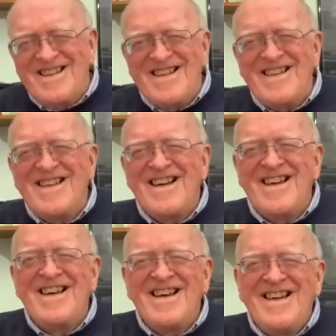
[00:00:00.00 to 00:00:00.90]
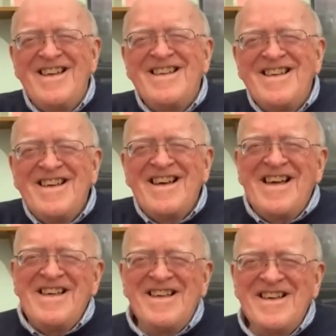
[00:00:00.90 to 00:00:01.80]
vertical is not
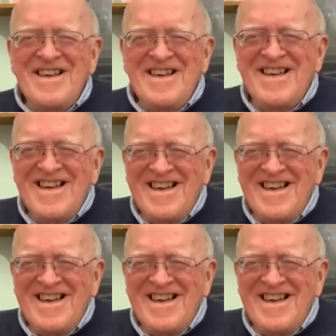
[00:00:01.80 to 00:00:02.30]
bad, and that's